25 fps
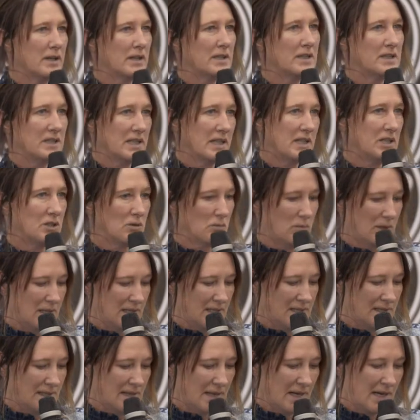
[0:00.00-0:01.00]

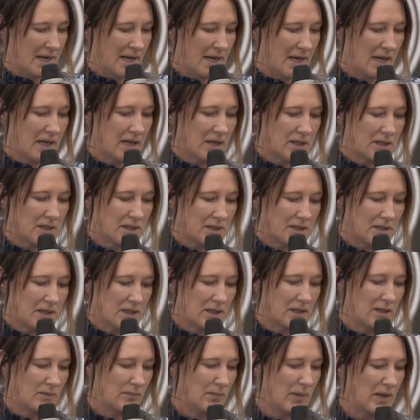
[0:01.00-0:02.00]
TSSSA,
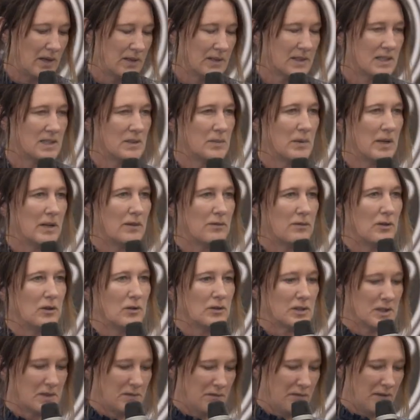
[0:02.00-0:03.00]
the Balances Better
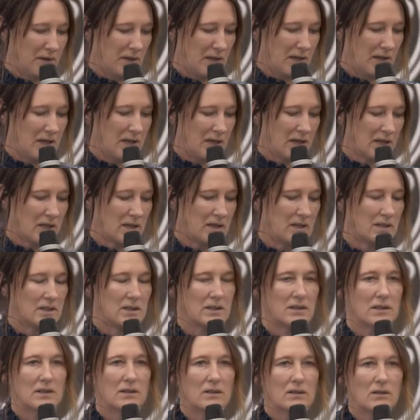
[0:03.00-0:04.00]
philosophy, it
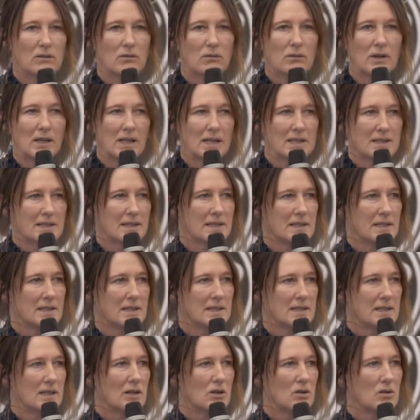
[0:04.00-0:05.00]
really
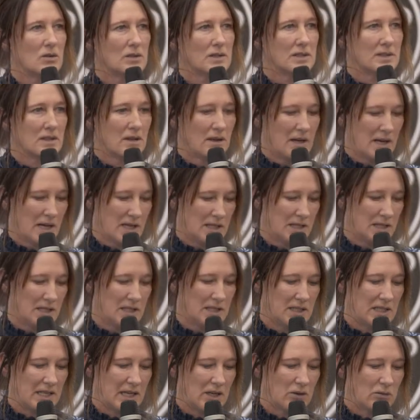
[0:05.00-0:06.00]
sits alongside
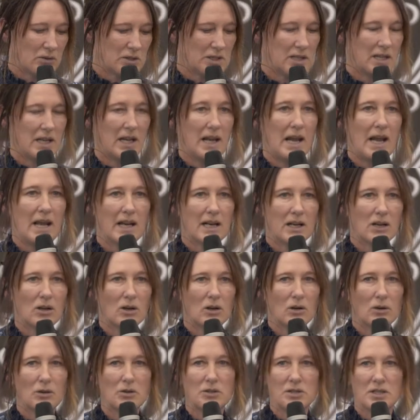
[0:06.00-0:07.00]
integrity and
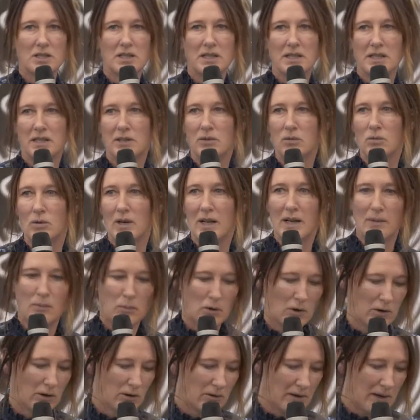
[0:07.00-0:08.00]
inclusion in all our
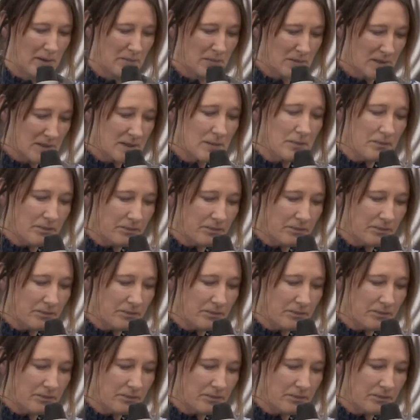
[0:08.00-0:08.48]
programs.